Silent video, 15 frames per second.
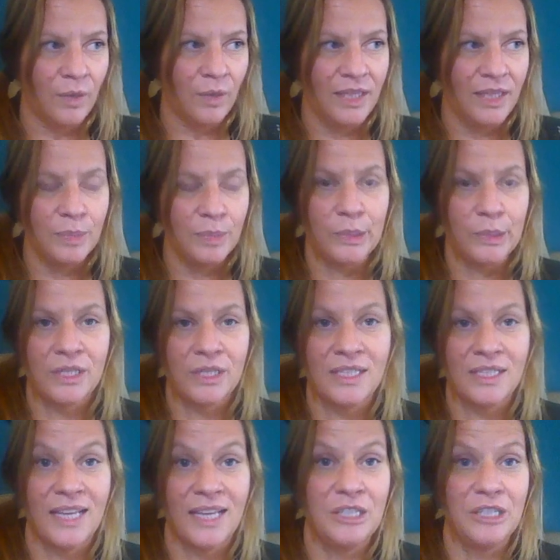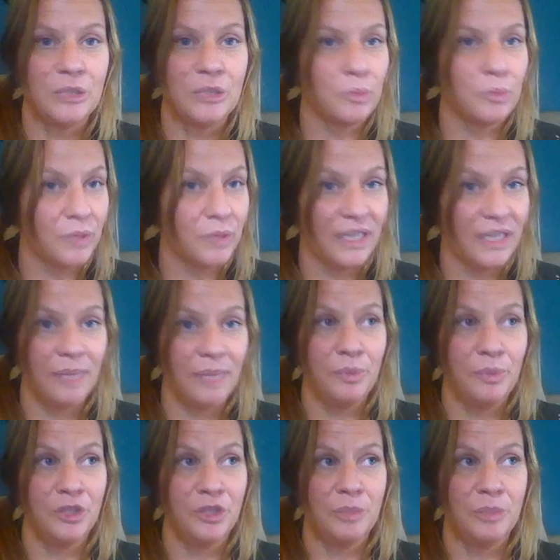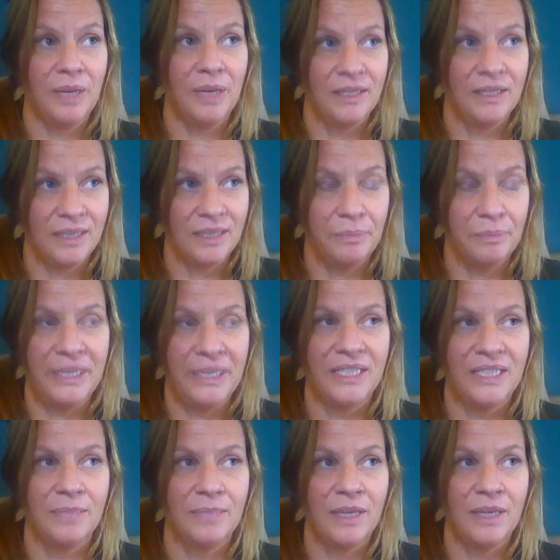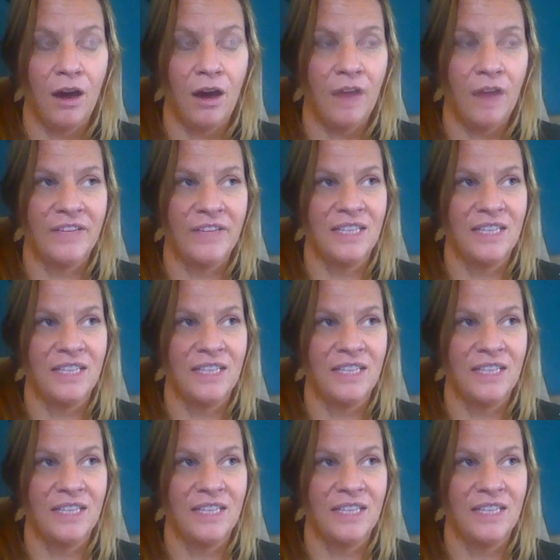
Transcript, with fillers: what this person said just really pushed buttons and pissed me off.